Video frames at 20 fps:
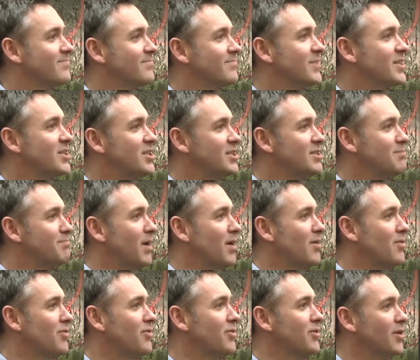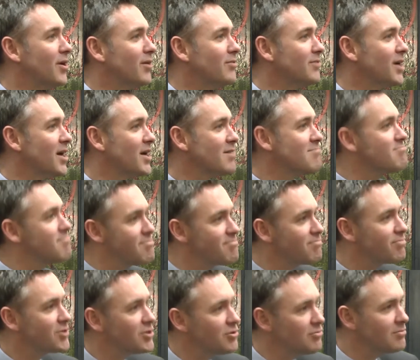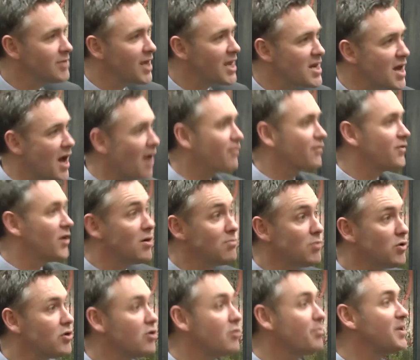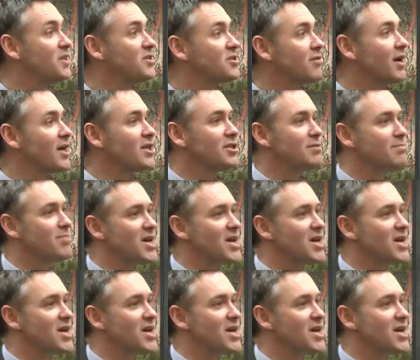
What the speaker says: Which is both, you know, enough, no more European integration,